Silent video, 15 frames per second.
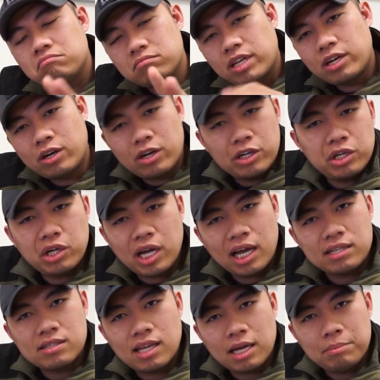they heard you
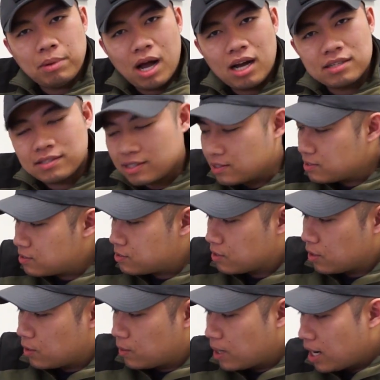guys like boxes,
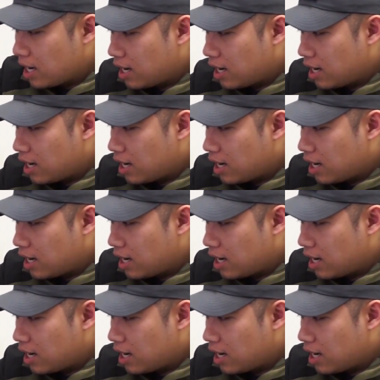so